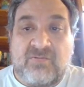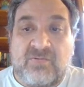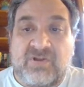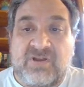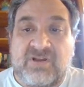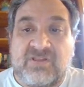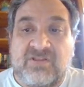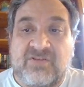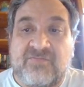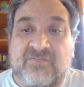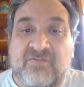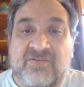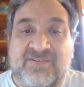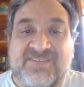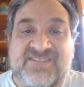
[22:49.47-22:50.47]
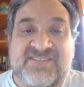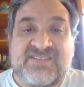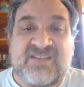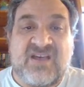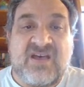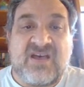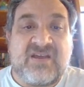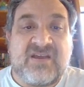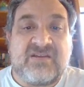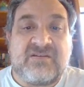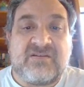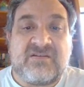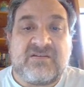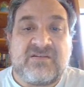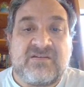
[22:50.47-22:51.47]
We're going to look for a
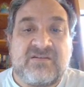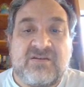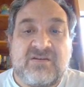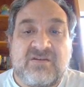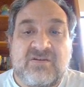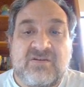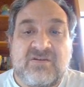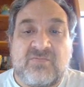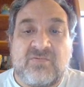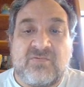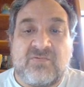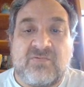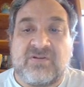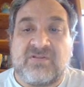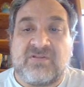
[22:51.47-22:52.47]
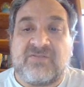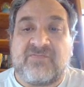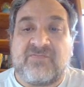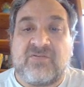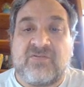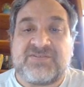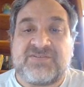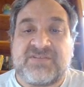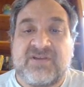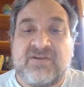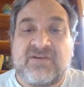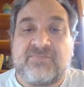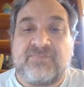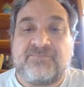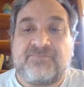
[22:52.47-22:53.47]
sign. We're going to look for
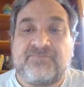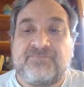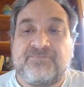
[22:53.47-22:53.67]
some